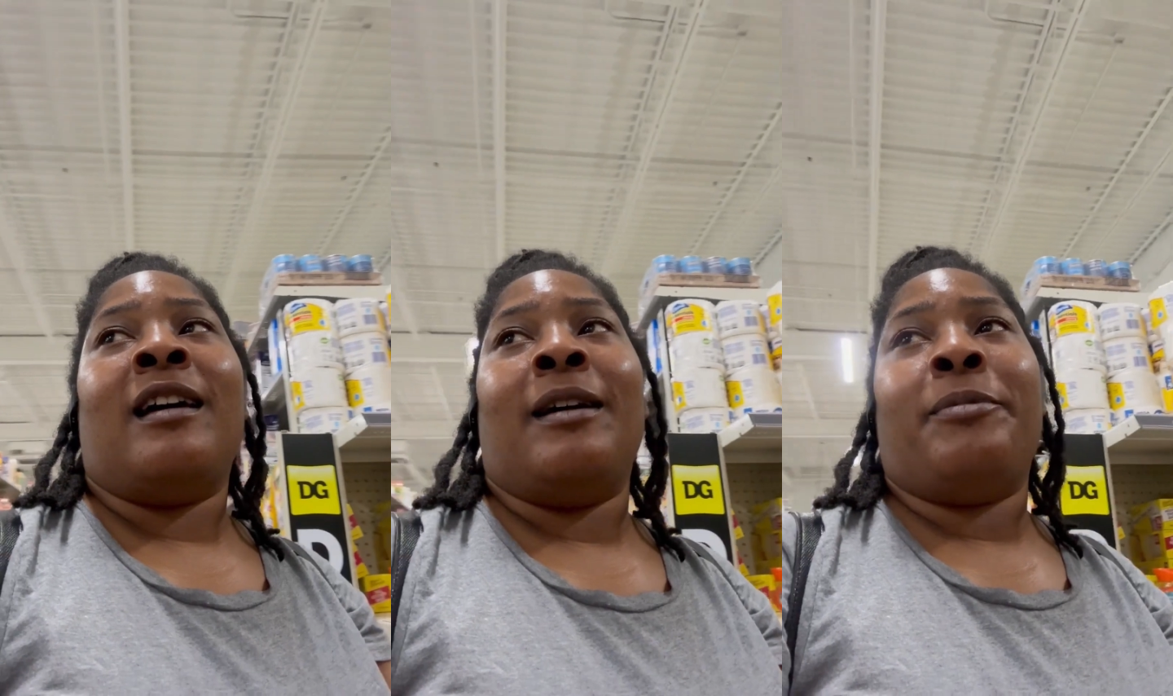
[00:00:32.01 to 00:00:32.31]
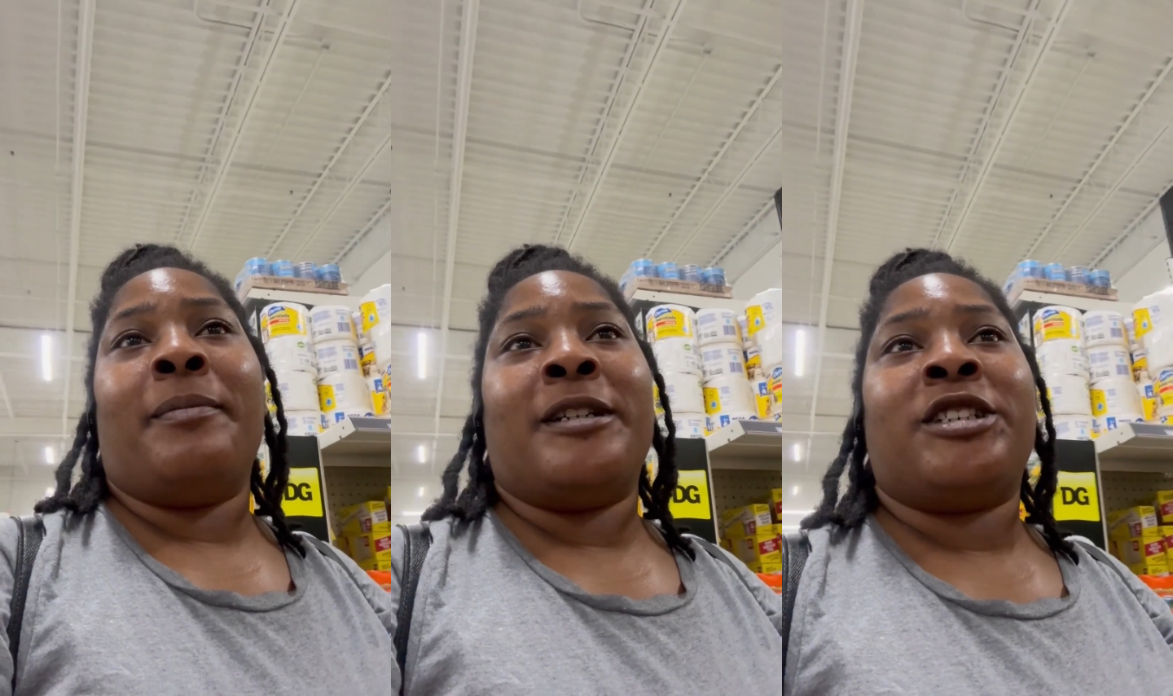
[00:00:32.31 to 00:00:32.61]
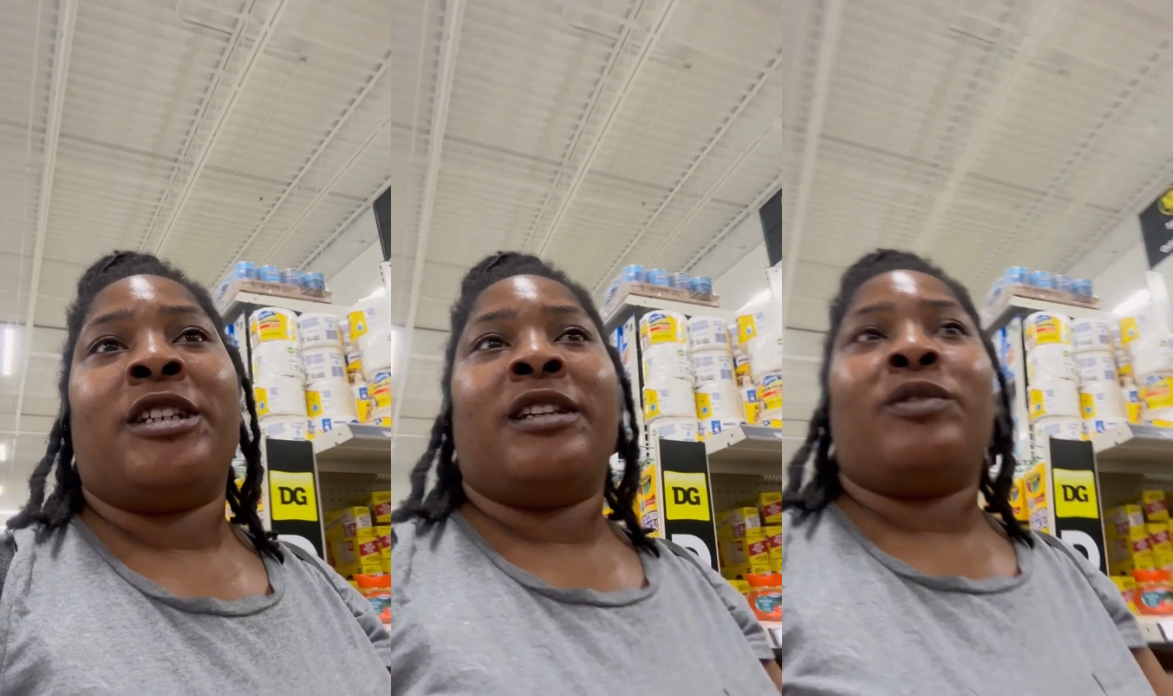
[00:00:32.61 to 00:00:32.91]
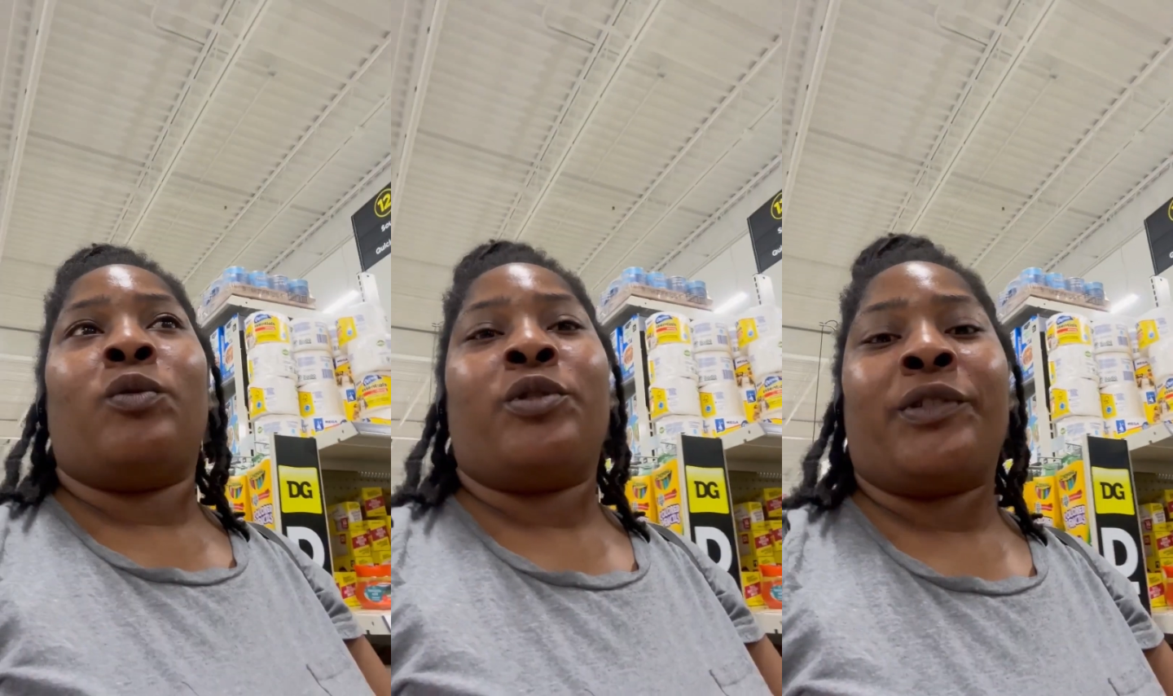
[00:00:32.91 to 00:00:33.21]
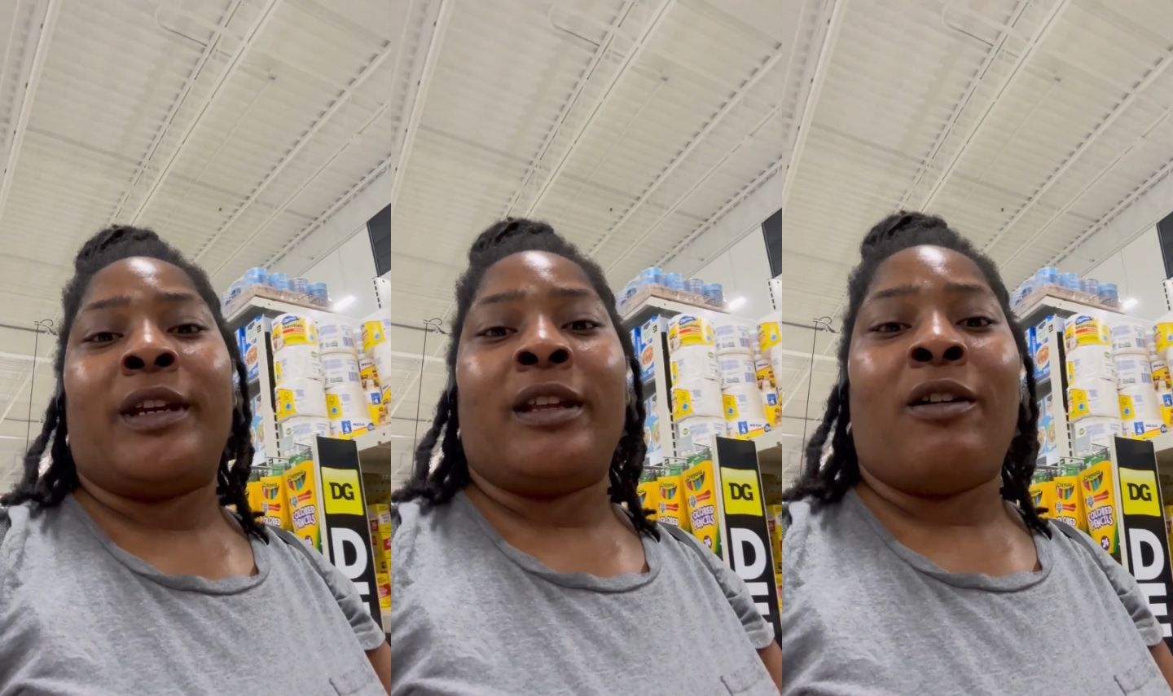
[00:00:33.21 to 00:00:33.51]
I put my Shein order
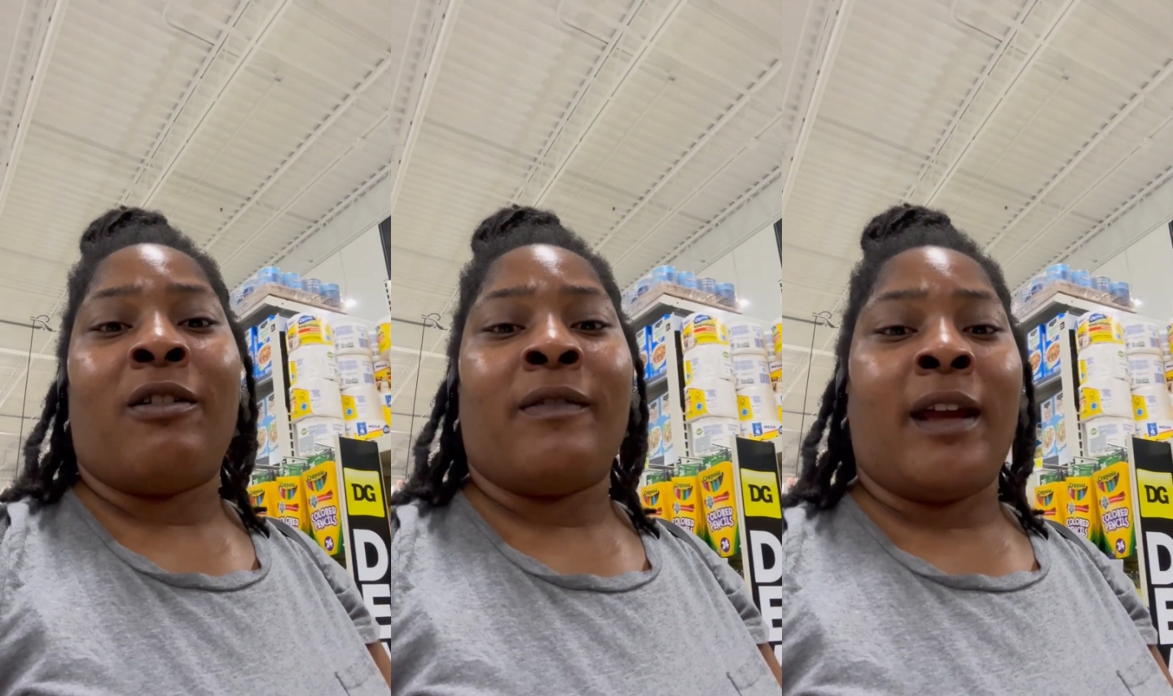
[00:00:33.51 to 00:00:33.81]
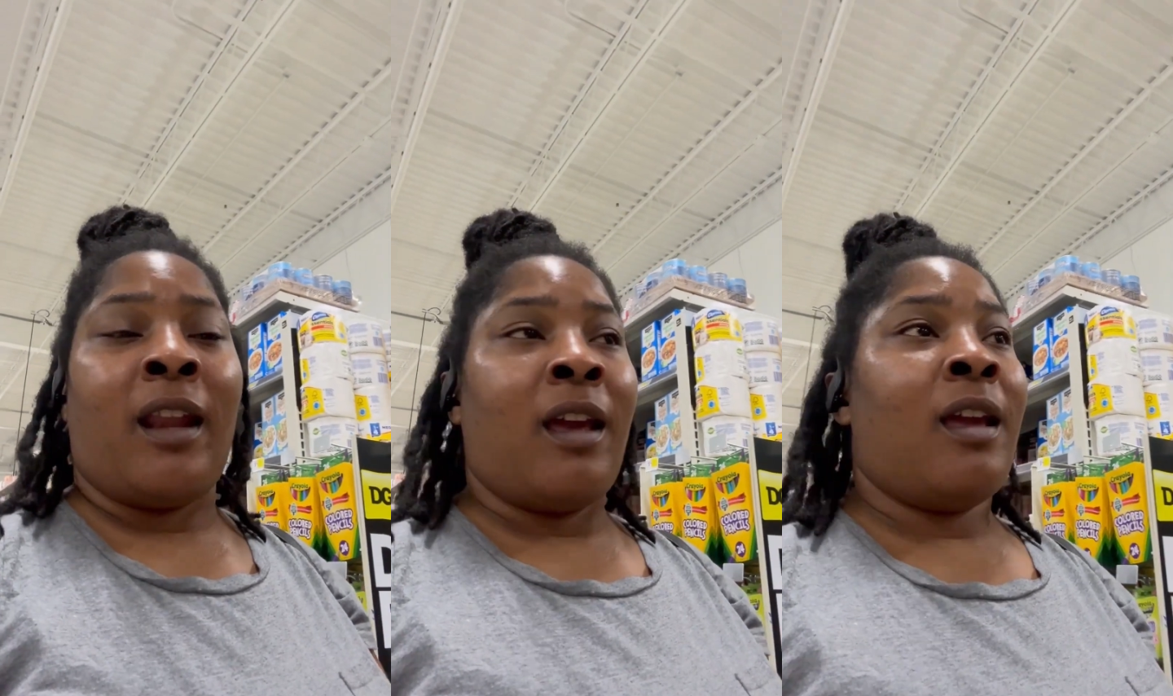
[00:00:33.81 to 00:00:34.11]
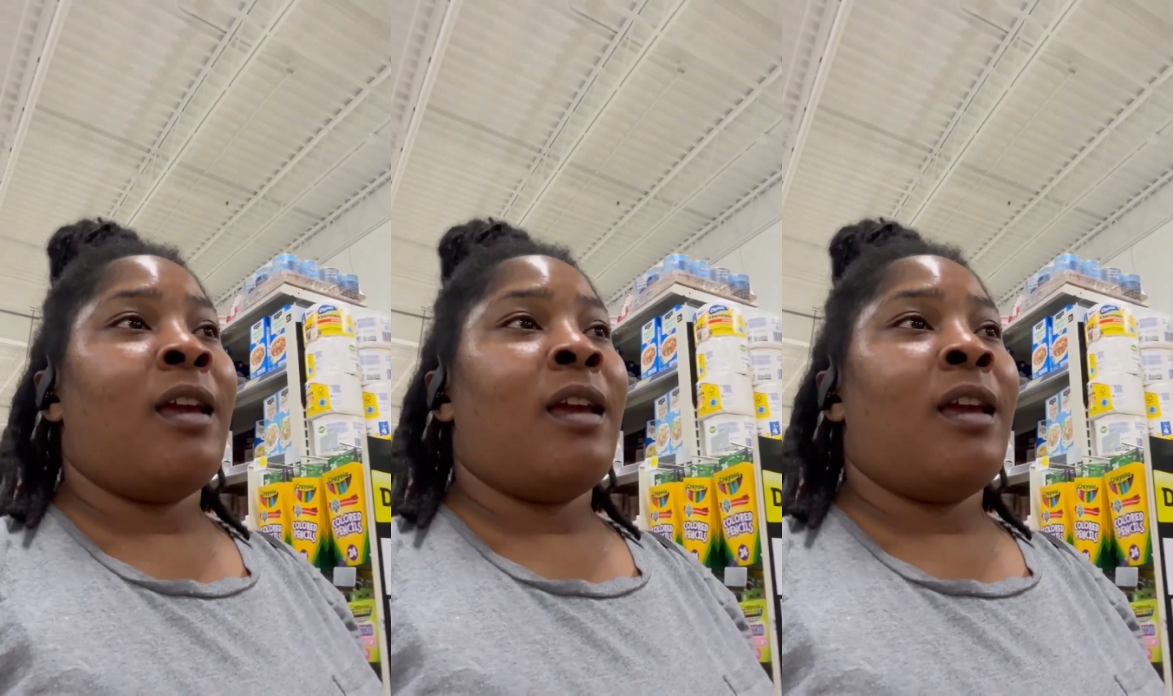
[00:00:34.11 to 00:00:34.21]
in already.